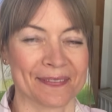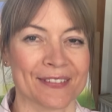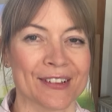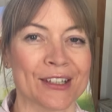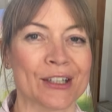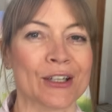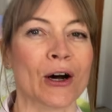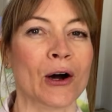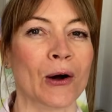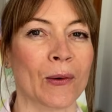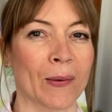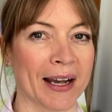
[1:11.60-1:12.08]

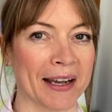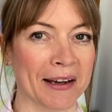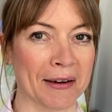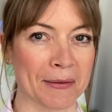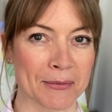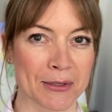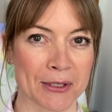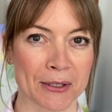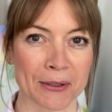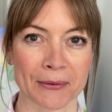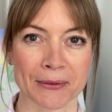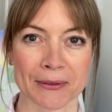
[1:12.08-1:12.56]
not quite
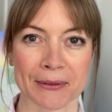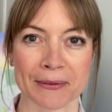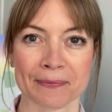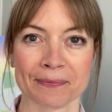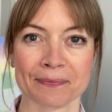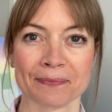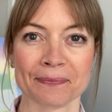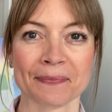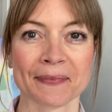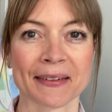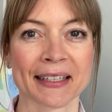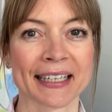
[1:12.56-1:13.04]
homeschooled.
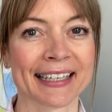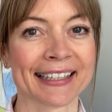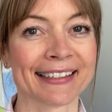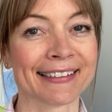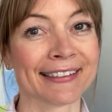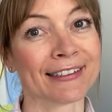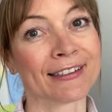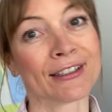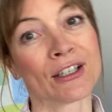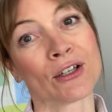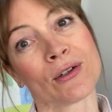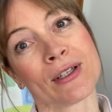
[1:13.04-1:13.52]

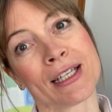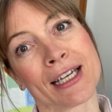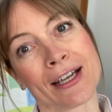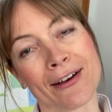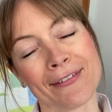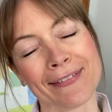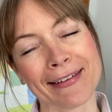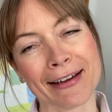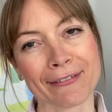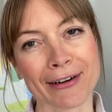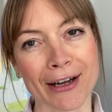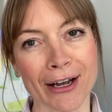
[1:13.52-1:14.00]
Schooling
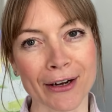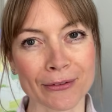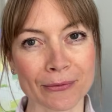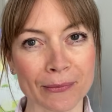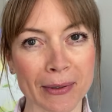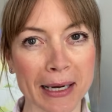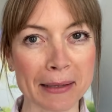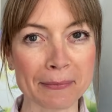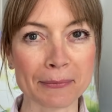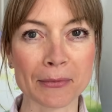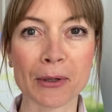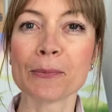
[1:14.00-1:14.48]
on their own
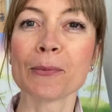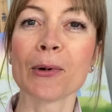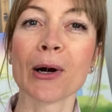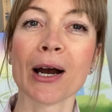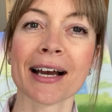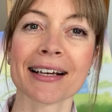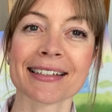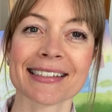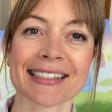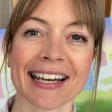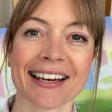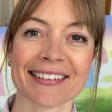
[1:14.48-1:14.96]
while mum
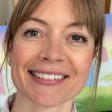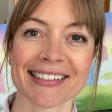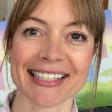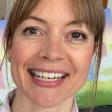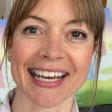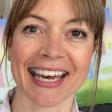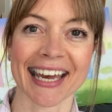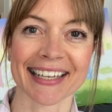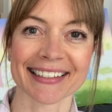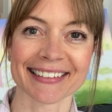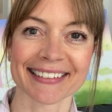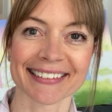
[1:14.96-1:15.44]
works
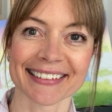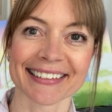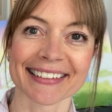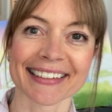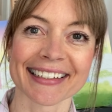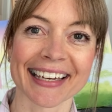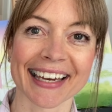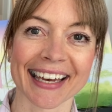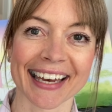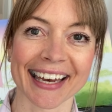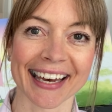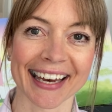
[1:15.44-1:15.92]
downstairs.
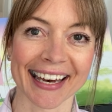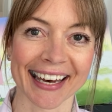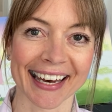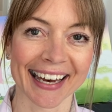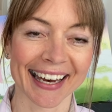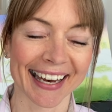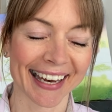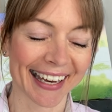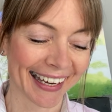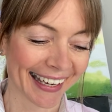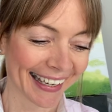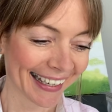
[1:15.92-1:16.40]

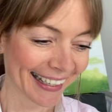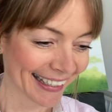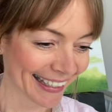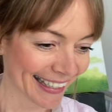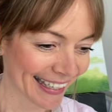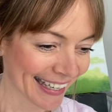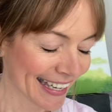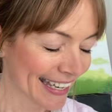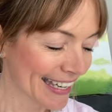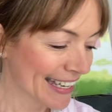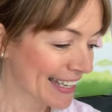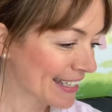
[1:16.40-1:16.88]

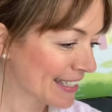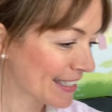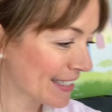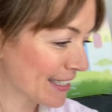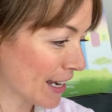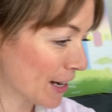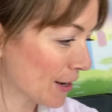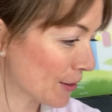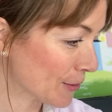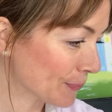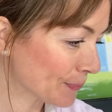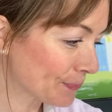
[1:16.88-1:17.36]

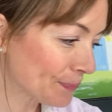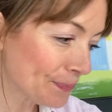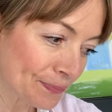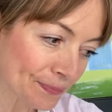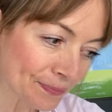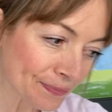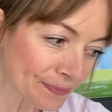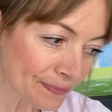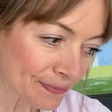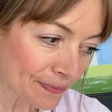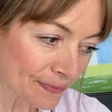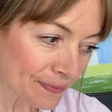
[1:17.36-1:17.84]
So,
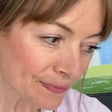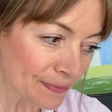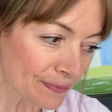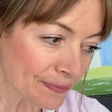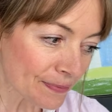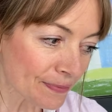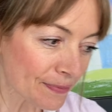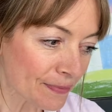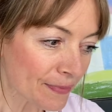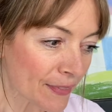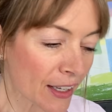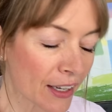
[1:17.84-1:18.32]

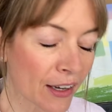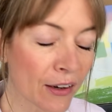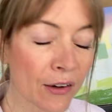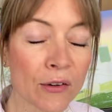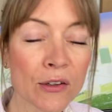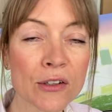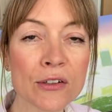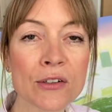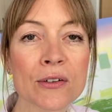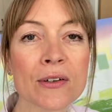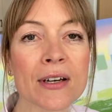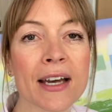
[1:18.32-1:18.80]

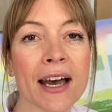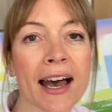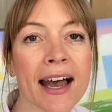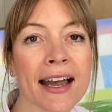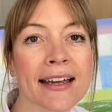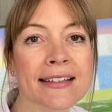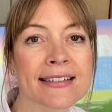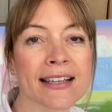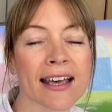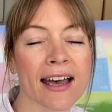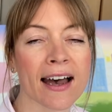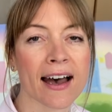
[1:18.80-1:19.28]
you
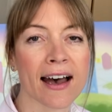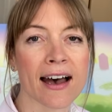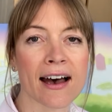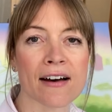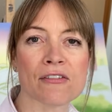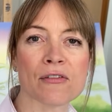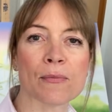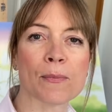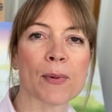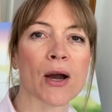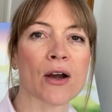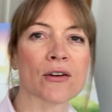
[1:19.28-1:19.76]
guys
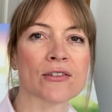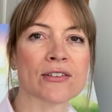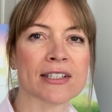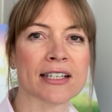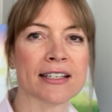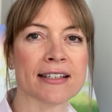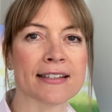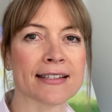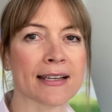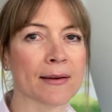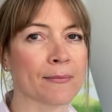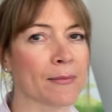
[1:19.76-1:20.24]
have
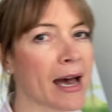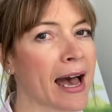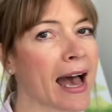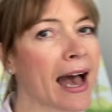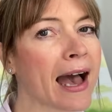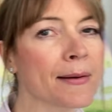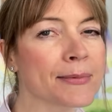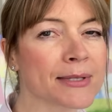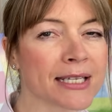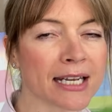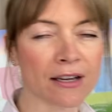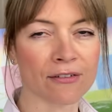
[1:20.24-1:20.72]
posted some
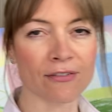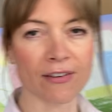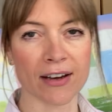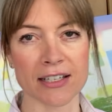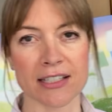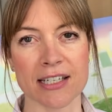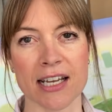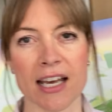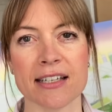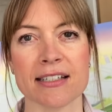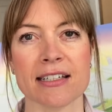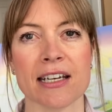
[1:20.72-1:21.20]
absolutely
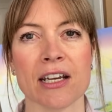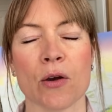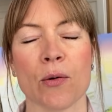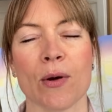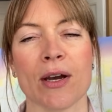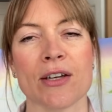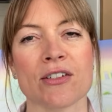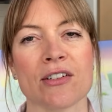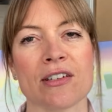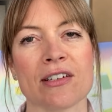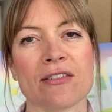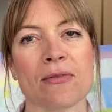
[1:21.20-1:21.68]
fantastic
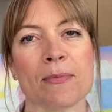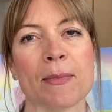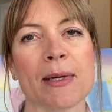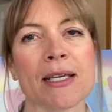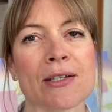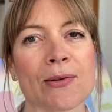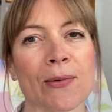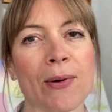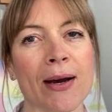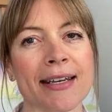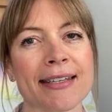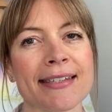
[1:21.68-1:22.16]
questions for me
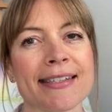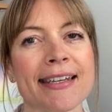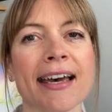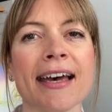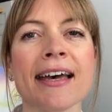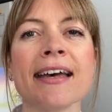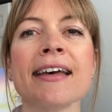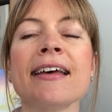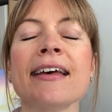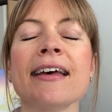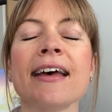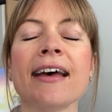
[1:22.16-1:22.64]
to
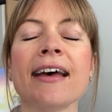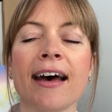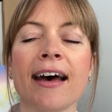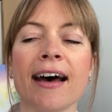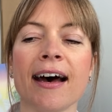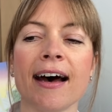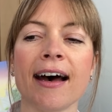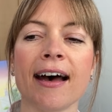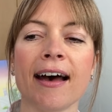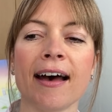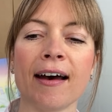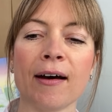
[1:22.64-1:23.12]
answer
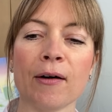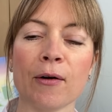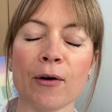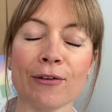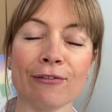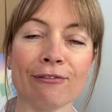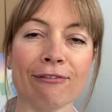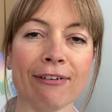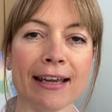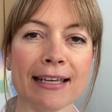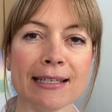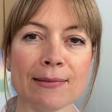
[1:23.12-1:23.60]

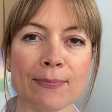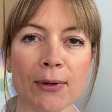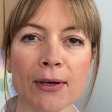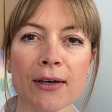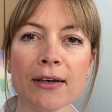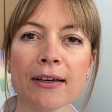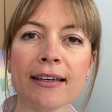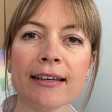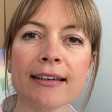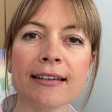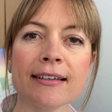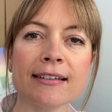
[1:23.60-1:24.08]
on
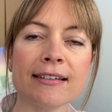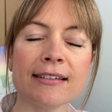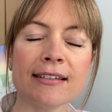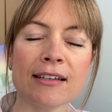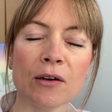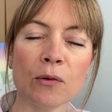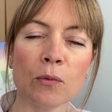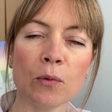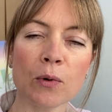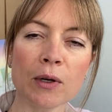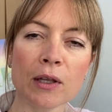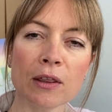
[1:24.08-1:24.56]
Facebook.
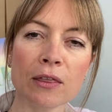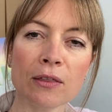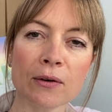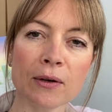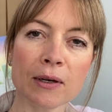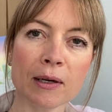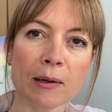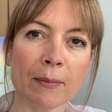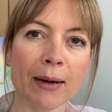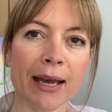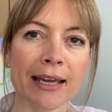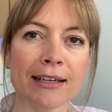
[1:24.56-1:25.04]
So what I
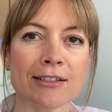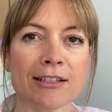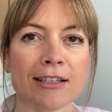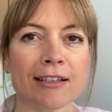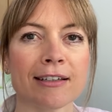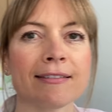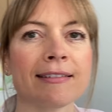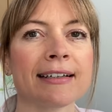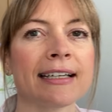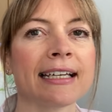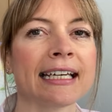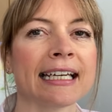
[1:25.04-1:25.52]
thought I might
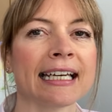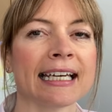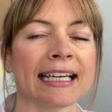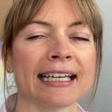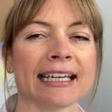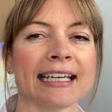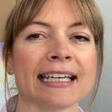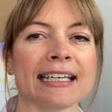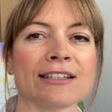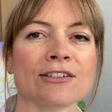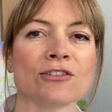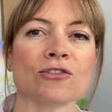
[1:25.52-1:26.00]
do
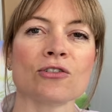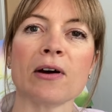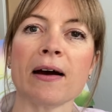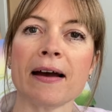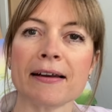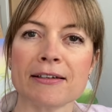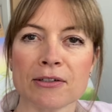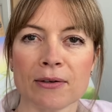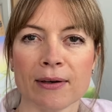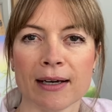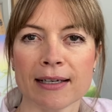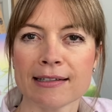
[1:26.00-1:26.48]
is
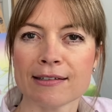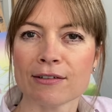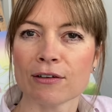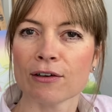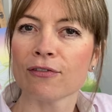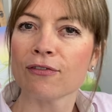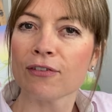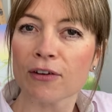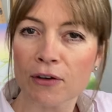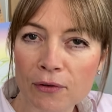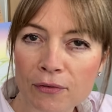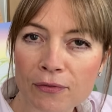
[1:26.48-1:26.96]
try to answer
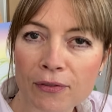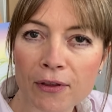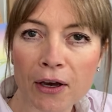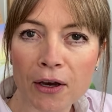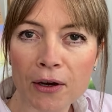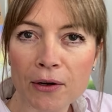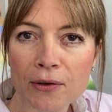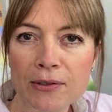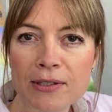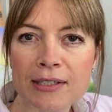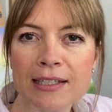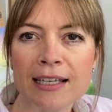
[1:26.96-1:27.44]
a few of
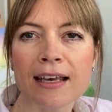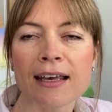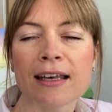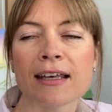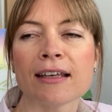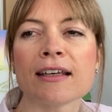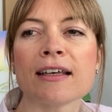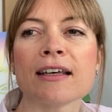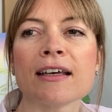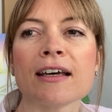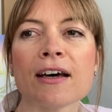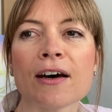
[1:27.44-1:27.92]
those
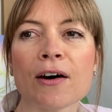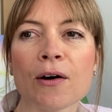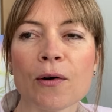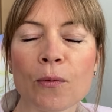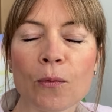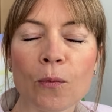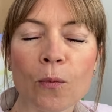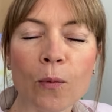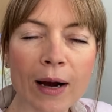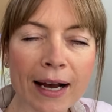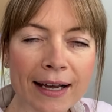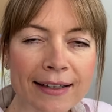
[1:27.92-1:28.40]

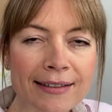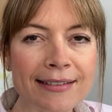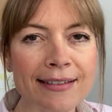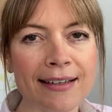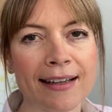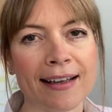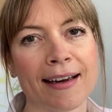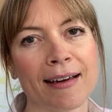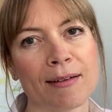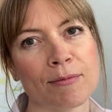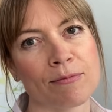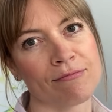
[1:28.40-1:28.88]
whilst
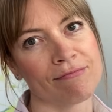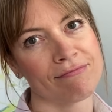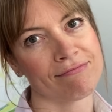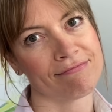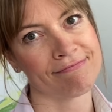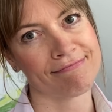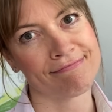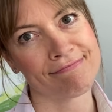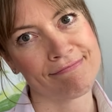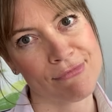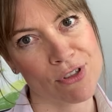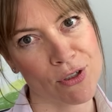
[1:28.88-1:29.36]

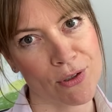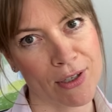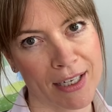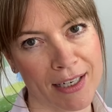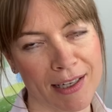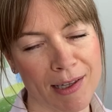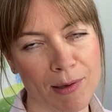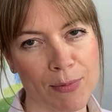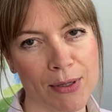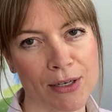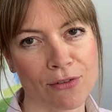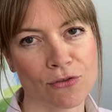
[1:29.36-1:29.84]
I'm doing a
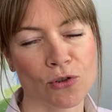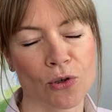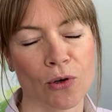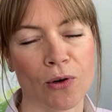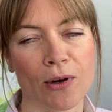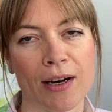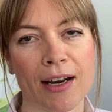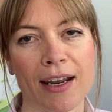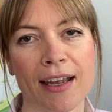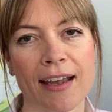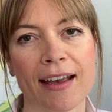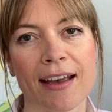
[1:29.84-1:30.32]
little bit of
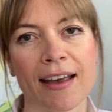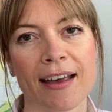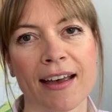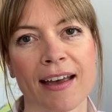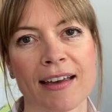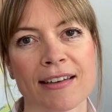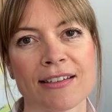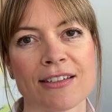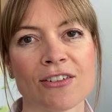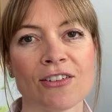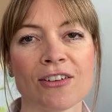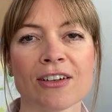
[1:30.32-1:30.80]
drawing,
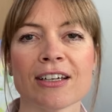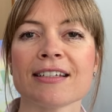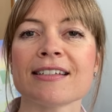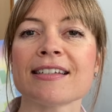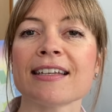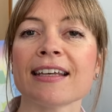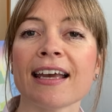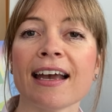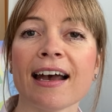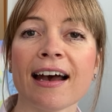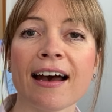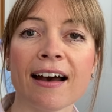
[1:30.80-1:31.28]
so you can
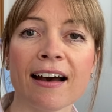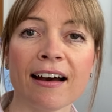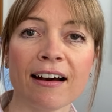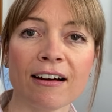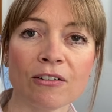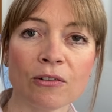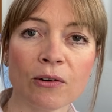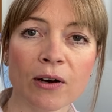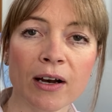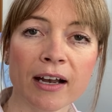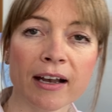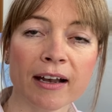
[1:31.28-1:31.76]
see
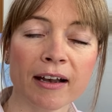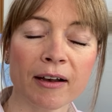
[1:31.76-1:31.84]
how